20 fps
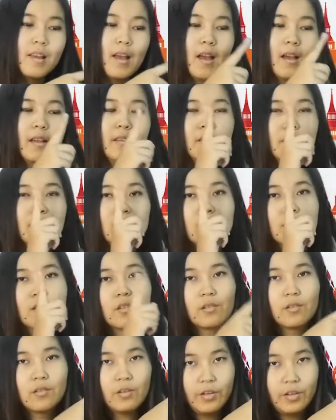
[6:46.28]
and
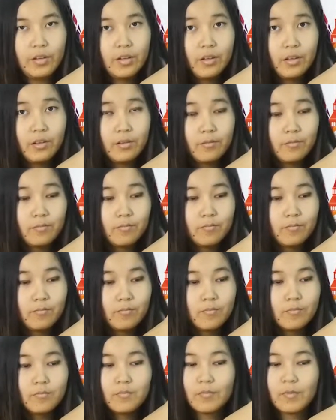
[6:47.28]
to clear.
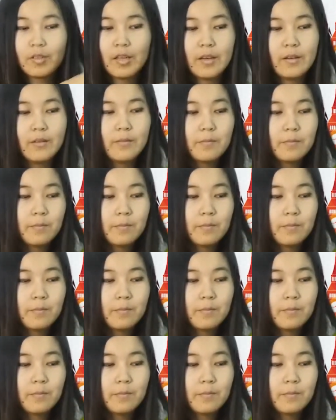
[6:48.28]
Okay.